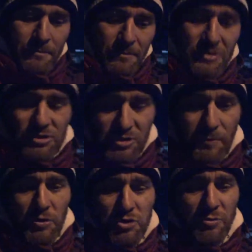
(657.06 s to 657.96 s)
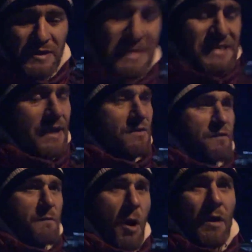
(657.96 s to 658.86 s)
because it just puts you in a state
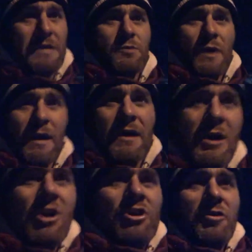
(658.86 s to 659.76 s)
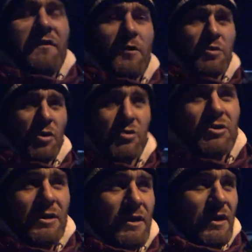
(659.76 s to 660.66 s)
of mind where you feel, God,
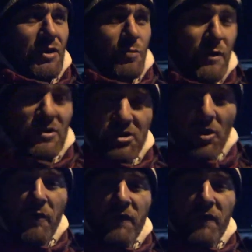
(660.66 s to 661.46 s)
we are so